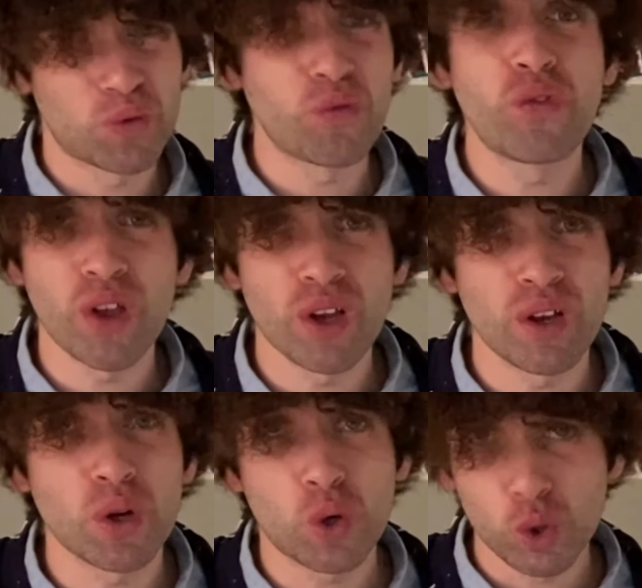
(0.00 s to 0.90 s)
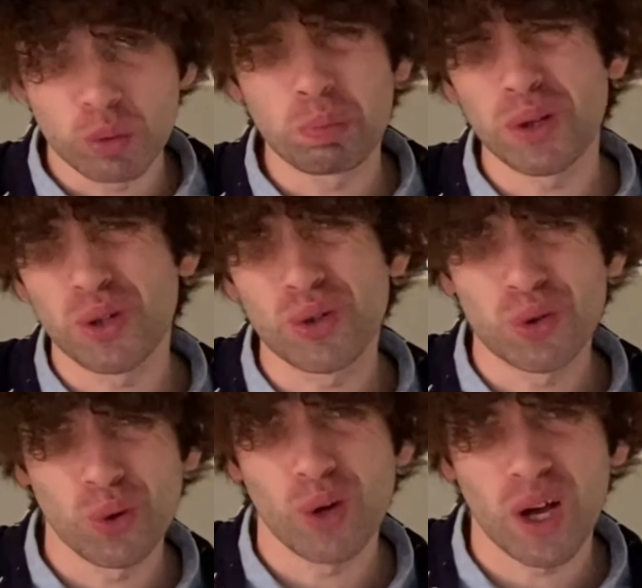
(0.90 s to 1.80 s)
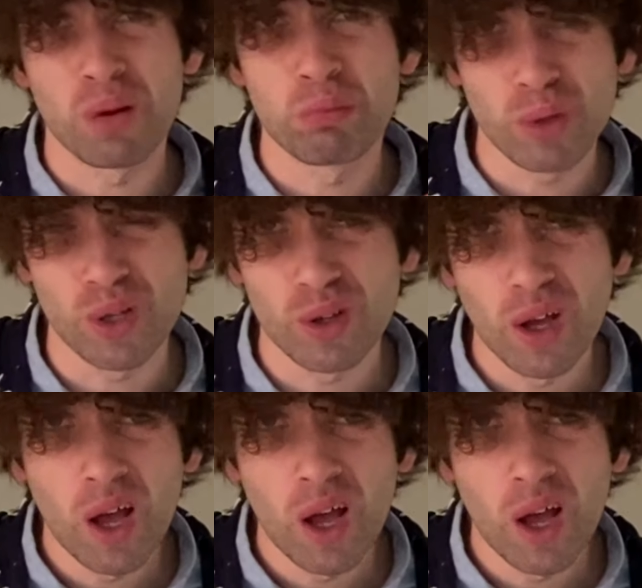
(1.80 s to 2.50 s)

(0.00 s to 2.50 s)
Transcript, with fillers: fear it could be Cher Ami.